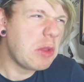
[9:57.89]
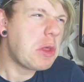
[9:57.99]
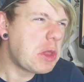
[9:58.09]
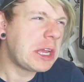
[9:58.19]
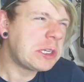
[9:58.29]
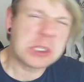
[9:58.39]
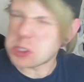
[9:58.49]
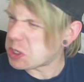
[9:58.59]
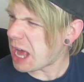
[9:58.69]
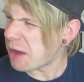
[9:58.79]
the things you
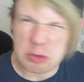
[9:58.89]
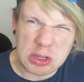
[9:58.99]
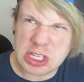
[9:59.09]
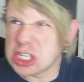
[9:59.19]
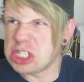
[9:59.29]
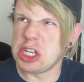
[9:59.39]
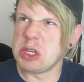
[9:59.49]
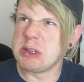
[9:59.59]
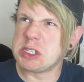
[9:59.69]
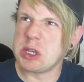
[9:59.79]
could have, you
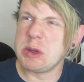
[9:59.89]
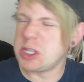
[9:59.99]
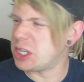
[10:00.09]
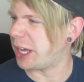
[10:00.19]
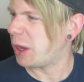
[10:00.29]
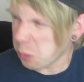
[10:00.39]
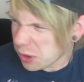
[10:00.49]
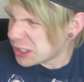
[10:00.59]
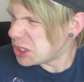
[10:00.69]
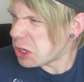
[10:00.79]
choose sushi.
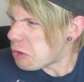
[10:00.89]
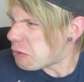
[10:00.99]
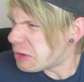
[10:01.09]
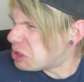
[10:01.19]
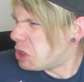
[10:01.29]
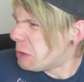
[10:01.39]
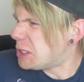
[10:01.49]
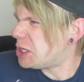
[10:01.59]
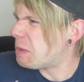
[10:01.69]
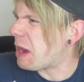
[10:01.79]
Why'd you go for
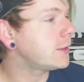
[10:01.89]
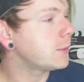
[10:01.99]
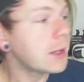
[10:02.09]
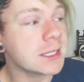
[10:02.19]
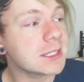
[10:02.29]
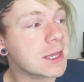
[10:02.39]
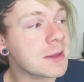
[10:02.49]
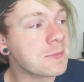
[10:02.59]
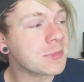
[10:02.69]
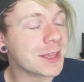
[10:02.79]
sushi, mate? Well, it's
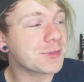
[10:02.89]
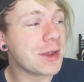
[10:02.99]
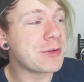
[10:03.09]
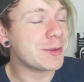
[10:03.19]
um, it's very